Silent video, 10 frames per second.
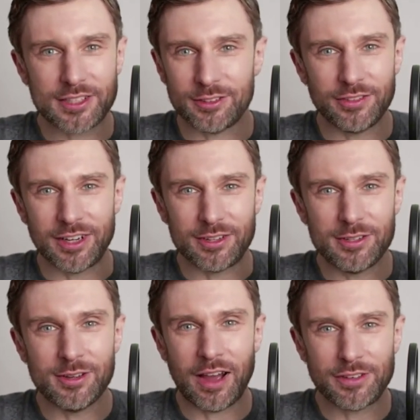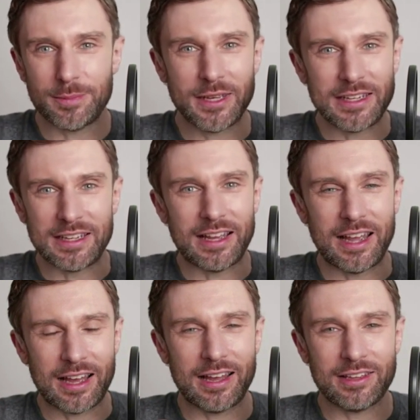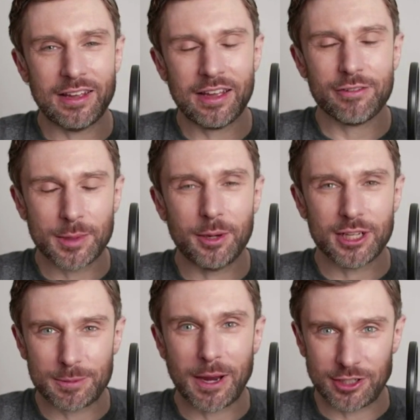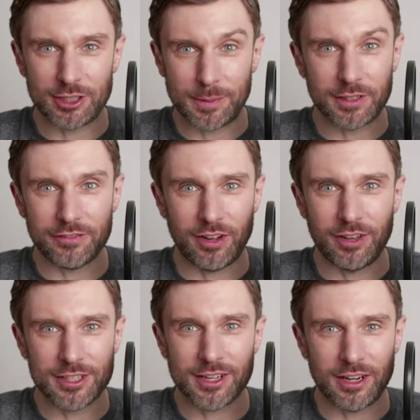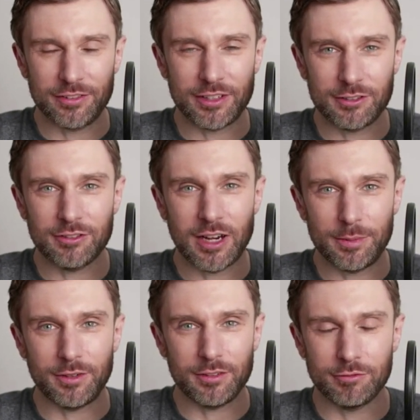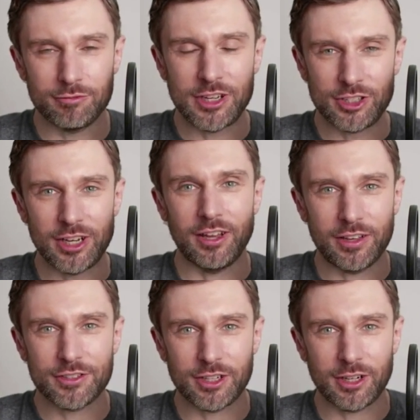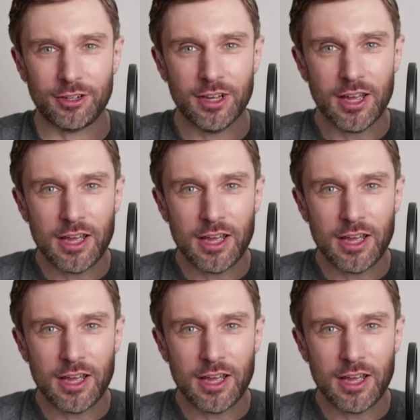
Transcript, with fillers: It's sort of, you know, you, you have to be you have to be quite special to be able to follow this kind of incredible rigid lifestyle.